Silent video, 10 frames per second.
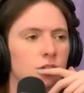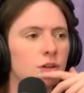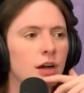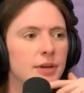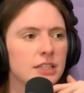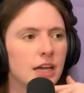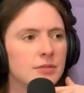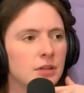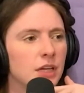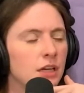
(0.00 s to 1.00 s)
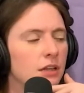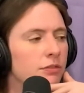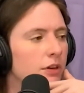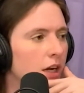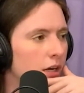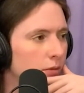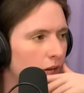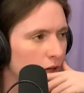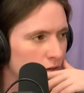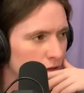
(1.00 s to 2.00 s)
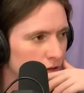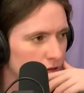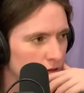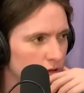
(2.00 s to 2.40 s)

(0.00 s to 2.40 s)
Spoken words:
how many times I'm like, get the fuck out of my house?